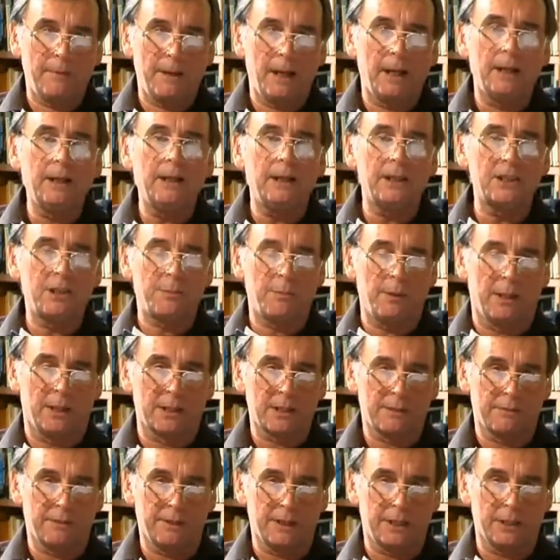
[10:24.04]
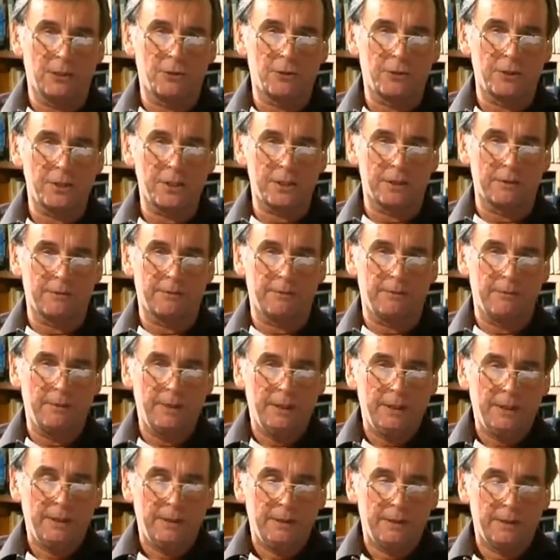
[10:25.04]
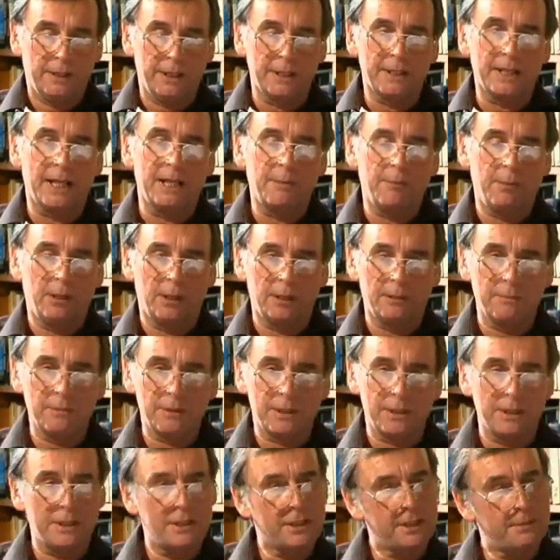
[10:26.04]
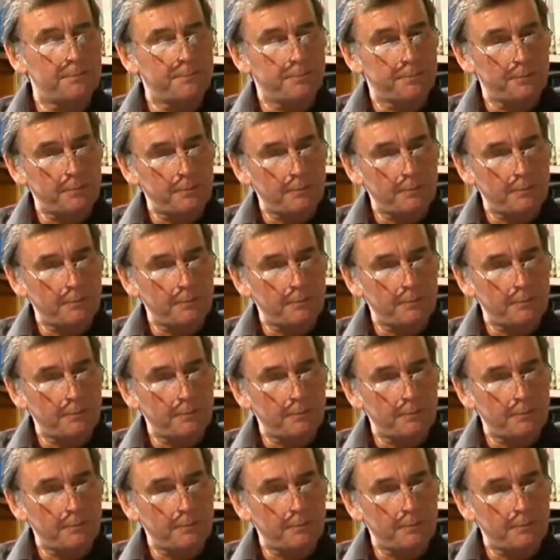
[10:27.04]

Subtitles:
a large part of the interest of these 8 poems is